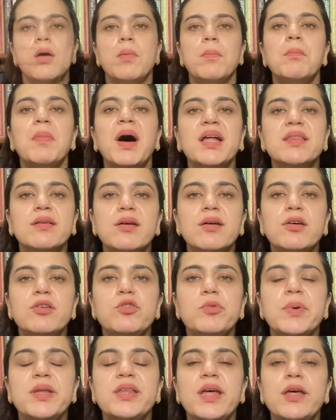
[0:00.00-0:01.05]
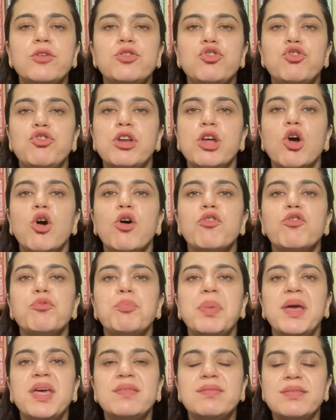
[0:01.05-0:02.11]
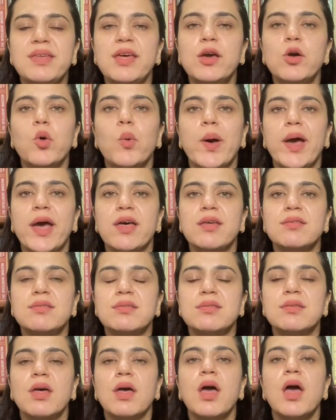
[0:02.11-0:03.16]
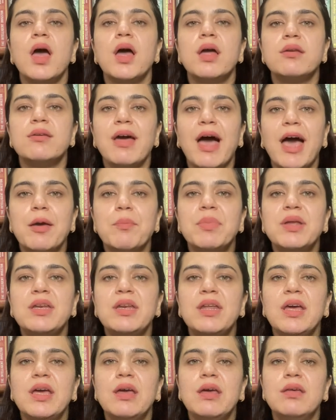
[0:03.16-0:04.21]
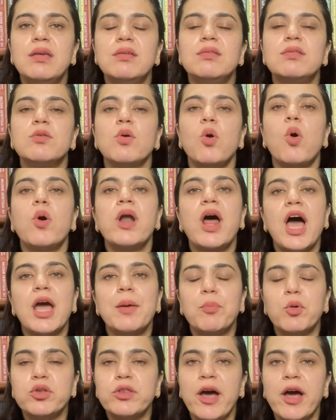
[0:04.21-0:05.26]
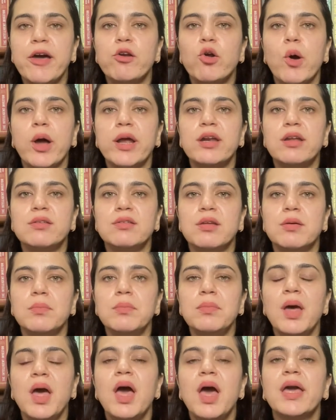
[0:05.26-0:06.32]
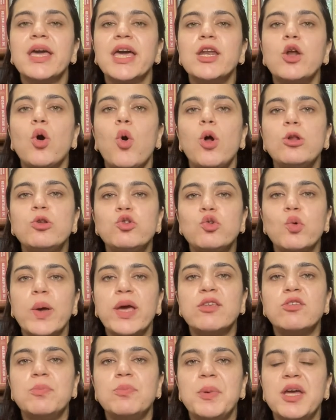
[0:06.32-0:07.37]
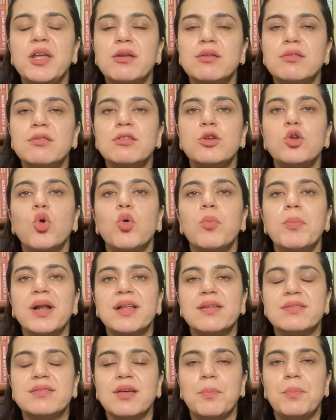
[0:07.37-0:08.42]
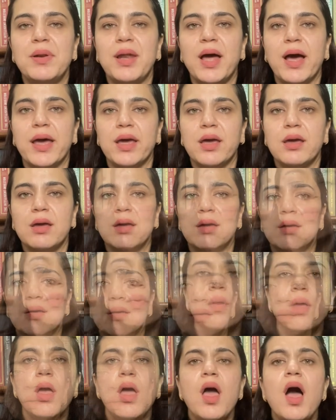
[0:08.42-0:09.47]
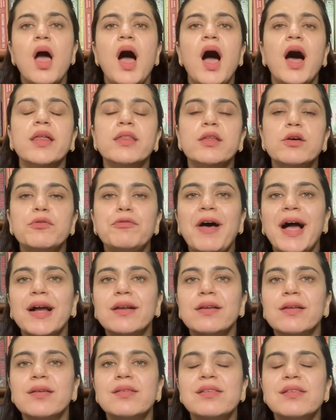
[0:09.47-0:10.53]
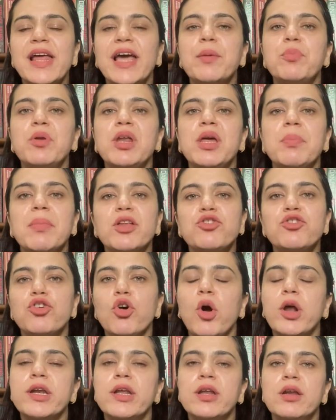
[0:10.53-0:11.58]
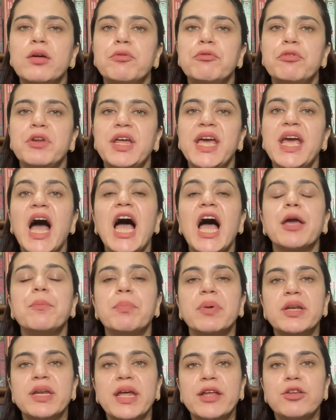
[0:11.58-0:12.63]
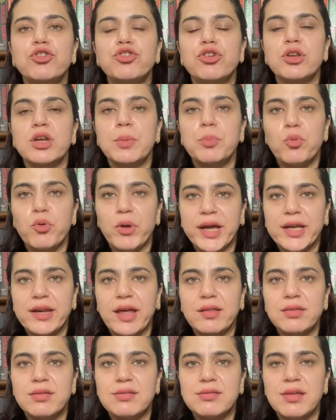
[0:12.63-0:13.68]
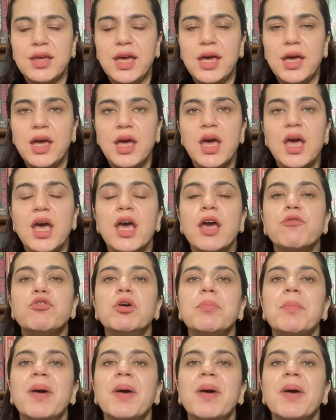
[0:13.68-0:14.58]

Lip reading: Mothers with history of PCOS, diabetes or hypothyroidism can also experience low milk supply. Other factors like premature delivery, hypertension in pregnancy, if the